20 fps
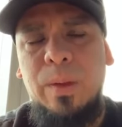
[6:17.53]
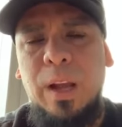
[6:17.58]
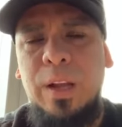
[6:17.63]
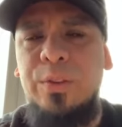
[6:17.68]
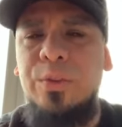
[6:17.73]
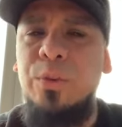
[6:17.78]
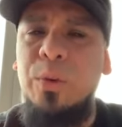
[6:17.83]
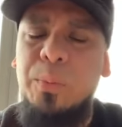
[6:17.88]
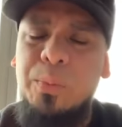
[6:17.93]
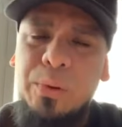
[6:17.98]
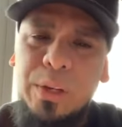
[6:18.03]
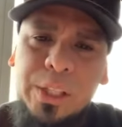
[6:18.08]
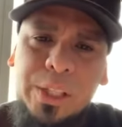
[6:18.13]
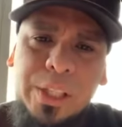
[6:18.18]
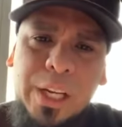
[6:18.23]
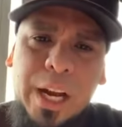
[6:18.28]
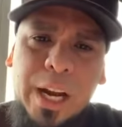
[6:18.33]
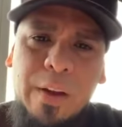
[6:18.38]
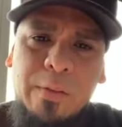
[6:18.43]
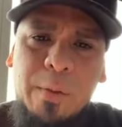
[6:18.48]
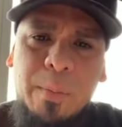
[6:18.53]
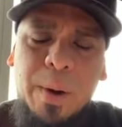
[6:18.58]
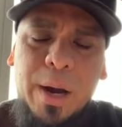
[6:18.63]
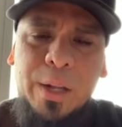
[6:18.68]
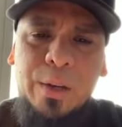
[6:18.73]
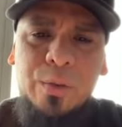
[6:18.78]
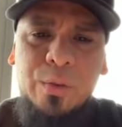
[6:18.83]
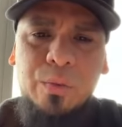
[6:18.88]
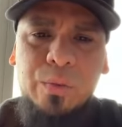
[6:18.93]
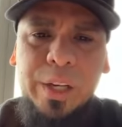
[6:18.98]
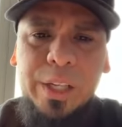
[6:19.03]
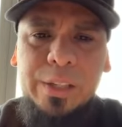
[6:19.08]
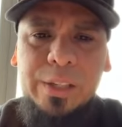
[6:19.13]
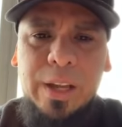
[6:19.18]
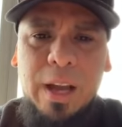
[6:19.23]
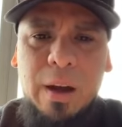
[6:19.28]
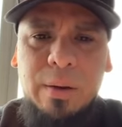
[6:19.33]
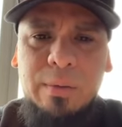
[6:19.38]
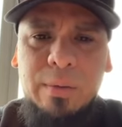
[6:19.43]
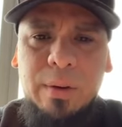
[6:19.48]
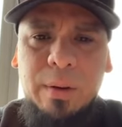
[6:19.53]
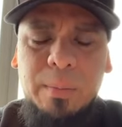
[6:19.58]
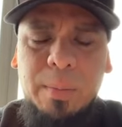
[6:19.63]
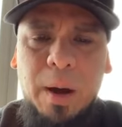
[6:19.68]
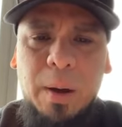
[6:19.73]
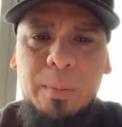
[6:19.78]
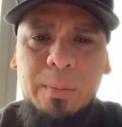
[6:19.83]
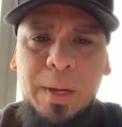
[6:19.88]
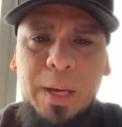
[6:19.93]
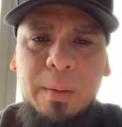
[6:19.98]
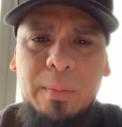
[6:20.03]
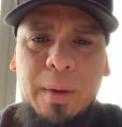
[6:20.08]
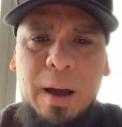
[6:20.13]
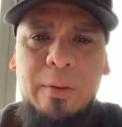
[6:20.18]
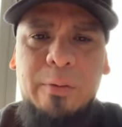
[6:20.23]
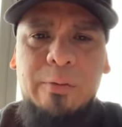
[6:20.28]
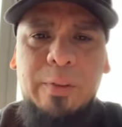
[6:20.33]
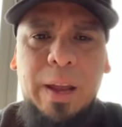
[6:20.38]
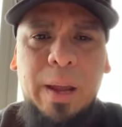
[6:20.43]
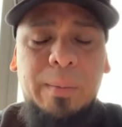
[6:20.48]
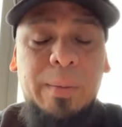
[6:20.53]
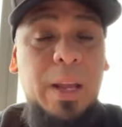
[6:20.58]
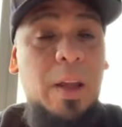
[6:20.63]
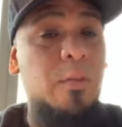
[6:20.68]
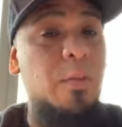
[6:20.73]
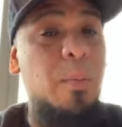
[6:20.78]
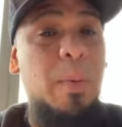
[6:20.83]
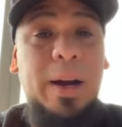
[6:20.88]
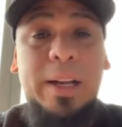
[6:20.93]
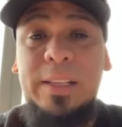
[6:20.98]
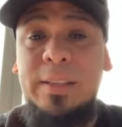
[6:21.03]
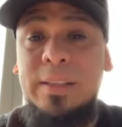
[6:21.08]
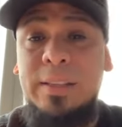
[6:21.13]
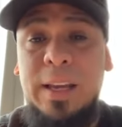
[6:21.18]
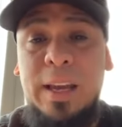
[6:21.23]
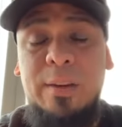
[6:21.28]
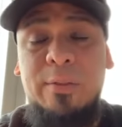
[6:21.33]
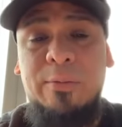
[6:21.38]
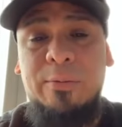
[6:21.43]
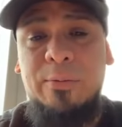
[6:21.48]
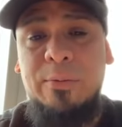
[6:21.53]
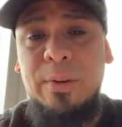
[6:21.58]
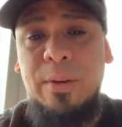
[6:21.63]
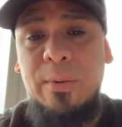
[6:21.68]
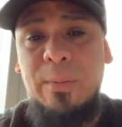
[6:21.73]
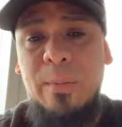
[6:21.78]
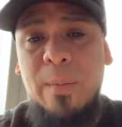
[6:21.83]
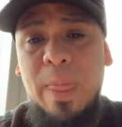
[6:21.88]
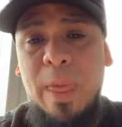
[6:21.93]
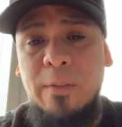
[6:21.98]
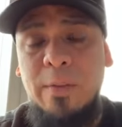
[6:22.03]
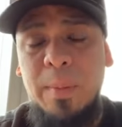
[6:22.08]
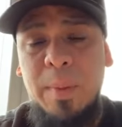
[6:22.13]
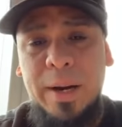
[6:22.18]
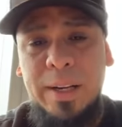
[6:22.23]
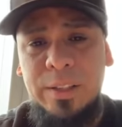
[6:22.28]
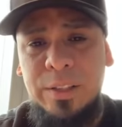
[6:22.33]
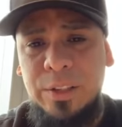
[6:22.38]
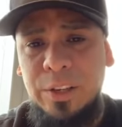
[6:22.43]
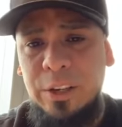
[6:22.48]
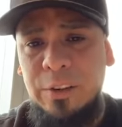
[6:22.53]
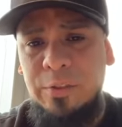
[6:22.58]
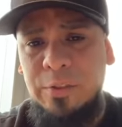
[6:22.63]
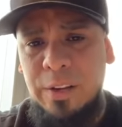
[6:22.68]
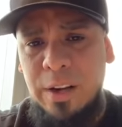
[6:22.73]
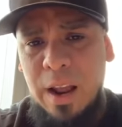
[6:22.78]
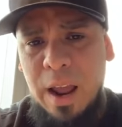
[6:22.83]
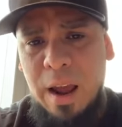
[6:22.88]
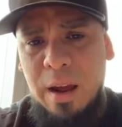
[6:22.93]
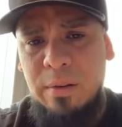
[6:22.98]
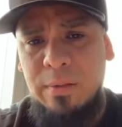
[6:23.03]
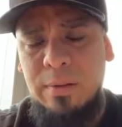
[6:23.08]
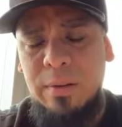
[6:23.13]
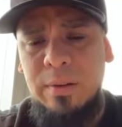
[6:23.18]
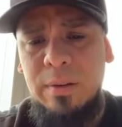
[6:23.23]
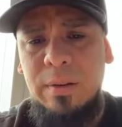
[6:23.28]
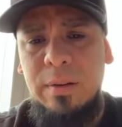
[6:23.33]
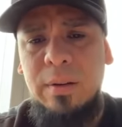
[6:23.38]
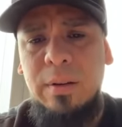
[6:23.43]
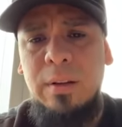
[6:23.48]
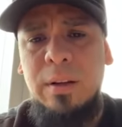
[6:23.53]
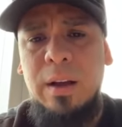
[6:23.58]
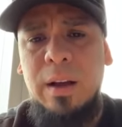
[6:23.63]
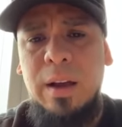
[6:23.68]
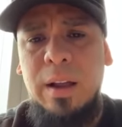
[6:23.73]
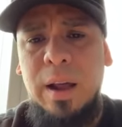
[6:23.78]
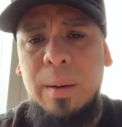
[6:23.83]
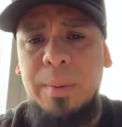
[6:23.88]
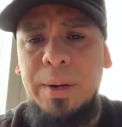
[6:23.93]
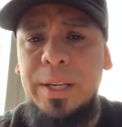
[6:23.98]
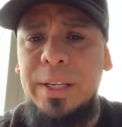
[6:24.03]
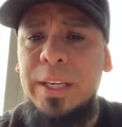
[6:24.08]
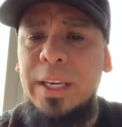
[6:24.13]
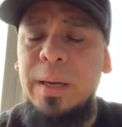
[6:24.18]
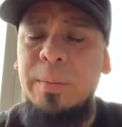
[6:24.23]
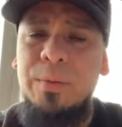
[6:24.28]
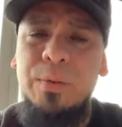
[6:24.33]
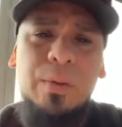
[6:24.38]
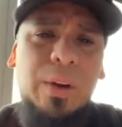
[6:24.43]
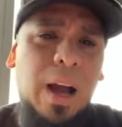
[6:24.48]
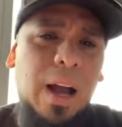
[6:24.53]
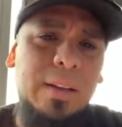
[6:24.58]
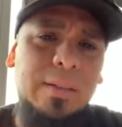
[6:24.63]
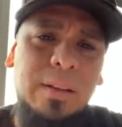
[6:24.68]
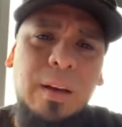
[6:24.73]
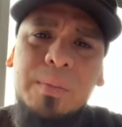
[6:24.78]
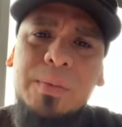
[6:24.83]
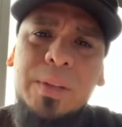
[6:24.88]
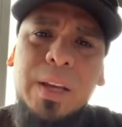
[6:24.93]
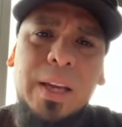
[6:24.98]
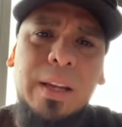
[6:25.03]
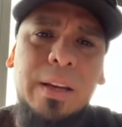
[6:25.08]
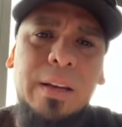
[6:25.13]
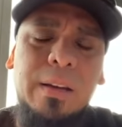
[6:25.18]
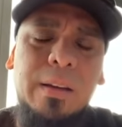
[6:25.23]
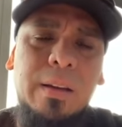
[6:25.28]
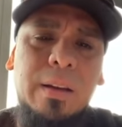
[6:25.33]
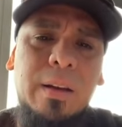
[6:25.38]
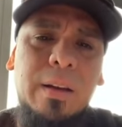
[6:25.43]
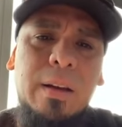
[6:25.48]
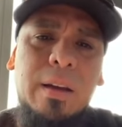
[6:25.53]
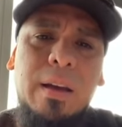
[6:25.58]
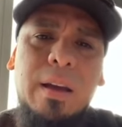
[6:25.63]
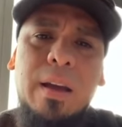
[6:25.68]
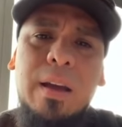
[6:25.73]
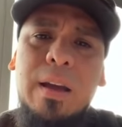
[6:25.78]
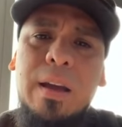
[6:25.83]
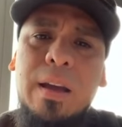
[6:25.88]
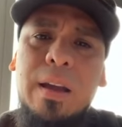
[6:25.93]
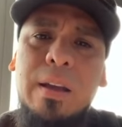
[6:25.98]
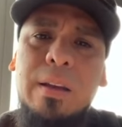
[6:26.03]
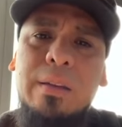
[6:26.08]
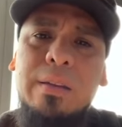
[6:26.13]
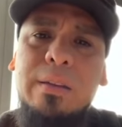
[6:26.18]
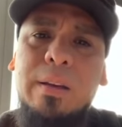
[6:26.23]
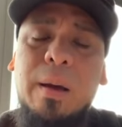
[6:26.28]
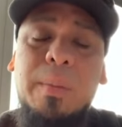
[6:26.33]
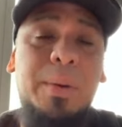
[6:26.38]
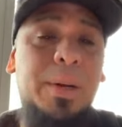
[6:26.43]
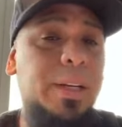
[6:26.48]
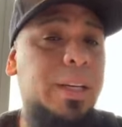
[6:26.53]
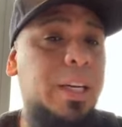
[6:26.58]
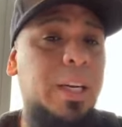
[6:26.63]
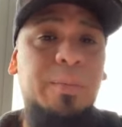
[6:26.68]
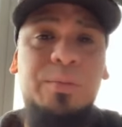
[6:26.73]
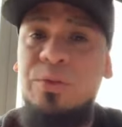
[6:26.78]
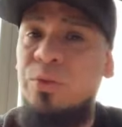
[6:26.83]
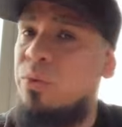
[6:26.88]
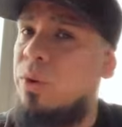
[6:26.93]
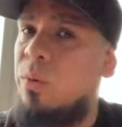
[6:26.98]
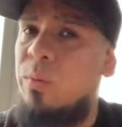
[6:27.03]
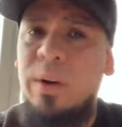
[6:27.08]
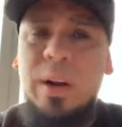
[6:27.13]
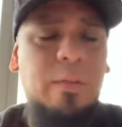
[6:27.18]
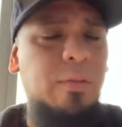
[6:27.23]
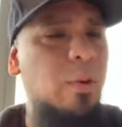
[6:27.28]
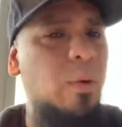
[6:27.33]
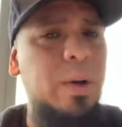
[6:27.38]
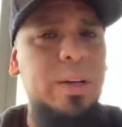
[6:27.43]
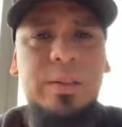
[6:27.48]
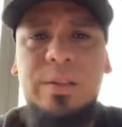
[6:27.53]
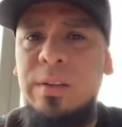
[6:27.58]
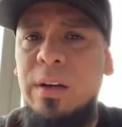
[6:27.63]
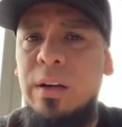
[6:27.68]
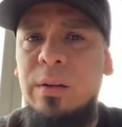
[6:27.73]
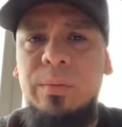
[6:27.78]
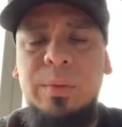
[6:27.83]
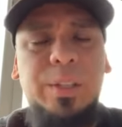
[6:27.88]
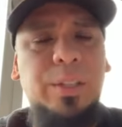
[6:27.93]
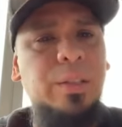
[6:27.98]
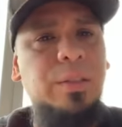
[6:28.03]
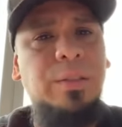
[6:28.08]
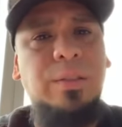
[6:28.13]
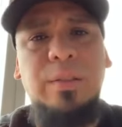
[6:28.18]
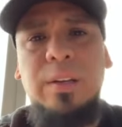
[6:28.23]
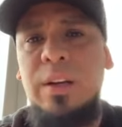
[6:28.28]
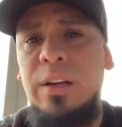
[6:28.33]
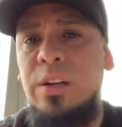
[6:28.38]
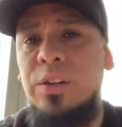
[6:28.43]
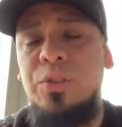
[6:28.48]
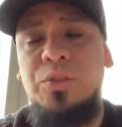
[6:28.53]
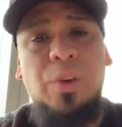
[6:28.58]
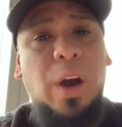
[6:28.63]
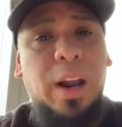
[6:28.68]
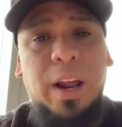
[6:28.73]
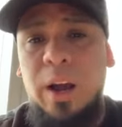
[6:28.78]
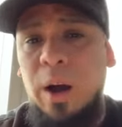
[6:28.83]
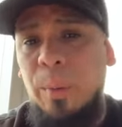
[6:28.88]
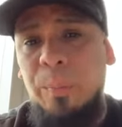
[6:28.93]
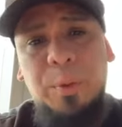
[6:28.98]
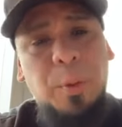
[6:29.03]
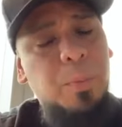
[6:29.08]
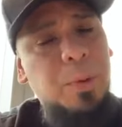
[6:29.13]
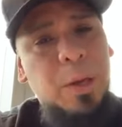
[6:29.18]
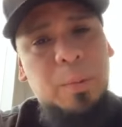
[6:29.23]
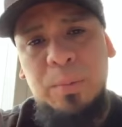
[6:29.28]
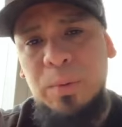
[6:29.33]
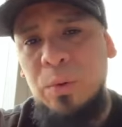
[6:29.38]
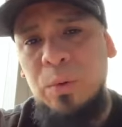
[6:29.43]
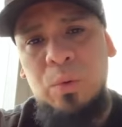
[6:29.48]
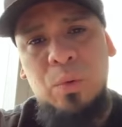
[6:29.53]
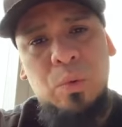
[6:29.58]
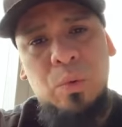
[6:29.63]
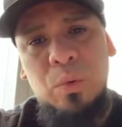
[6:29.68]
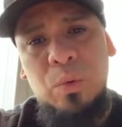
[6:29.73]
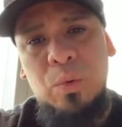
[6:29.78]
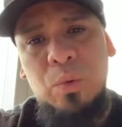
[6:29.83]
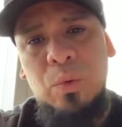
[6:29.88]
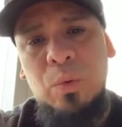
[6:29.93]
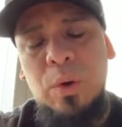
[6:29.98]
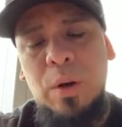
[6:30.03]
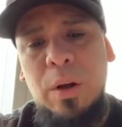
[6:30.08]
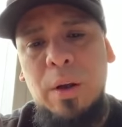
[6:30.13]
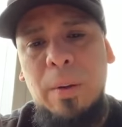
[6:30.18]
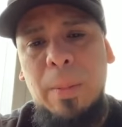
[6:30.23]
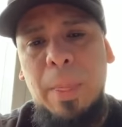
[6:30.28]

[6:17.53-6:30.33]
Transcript: I do appreciate everybody who reached out about me and my family. Everybody's safe. Everybody's good for now. And I'm going to keep you guys updated. And I'm going to keep doing what I've always done, which is try to help the people who